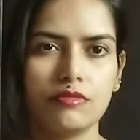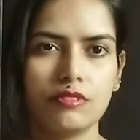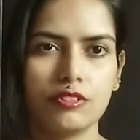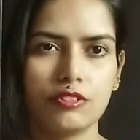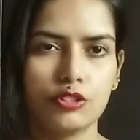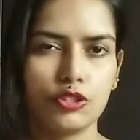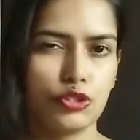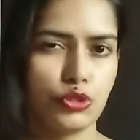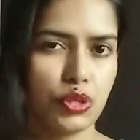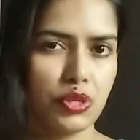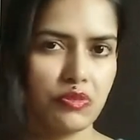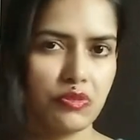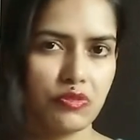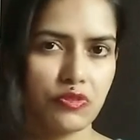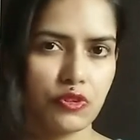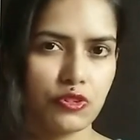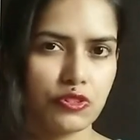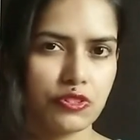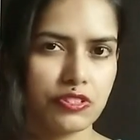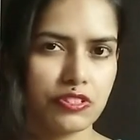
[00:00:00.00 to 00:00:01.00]
Did you ever
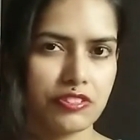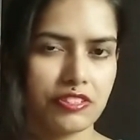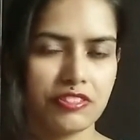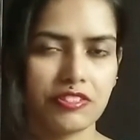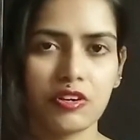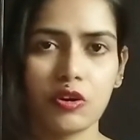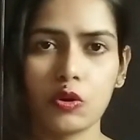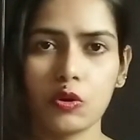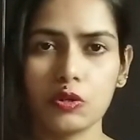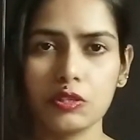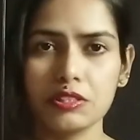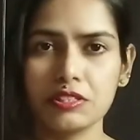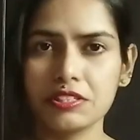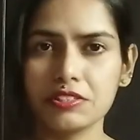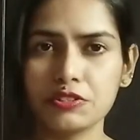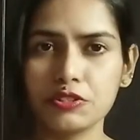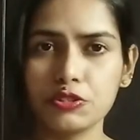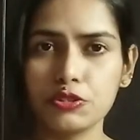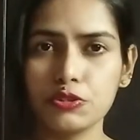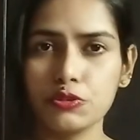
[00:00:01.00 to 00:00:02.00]
wonder that the oil
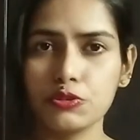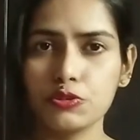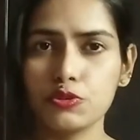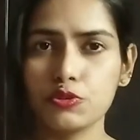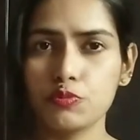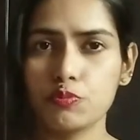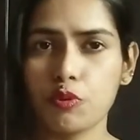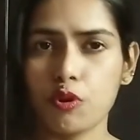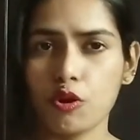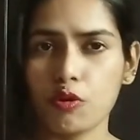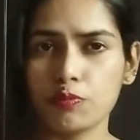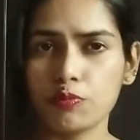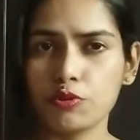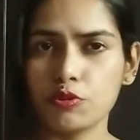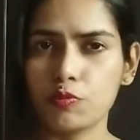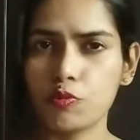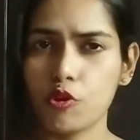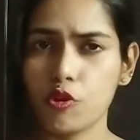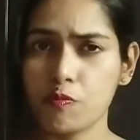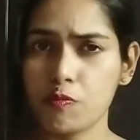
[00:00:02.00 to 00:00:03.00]
that you use to pop your
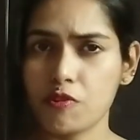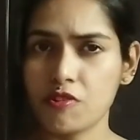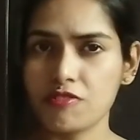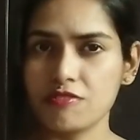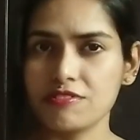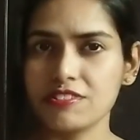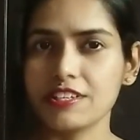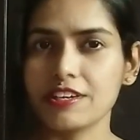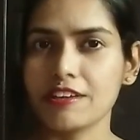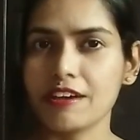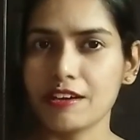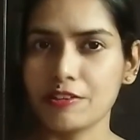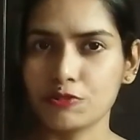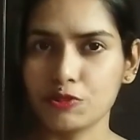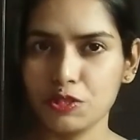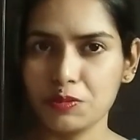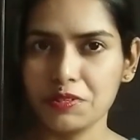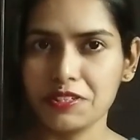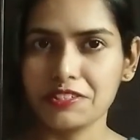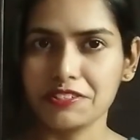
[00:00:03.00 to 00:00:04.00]
popcorns can
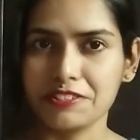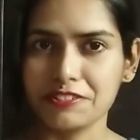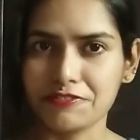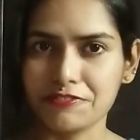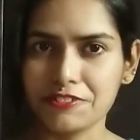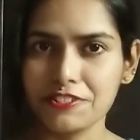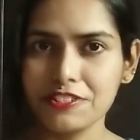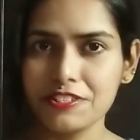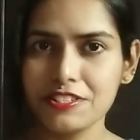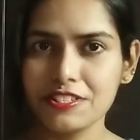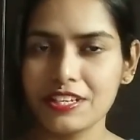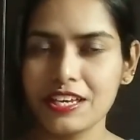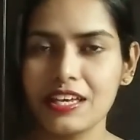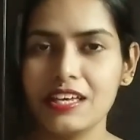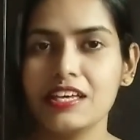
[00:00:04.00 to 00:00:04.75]
actually make a difference?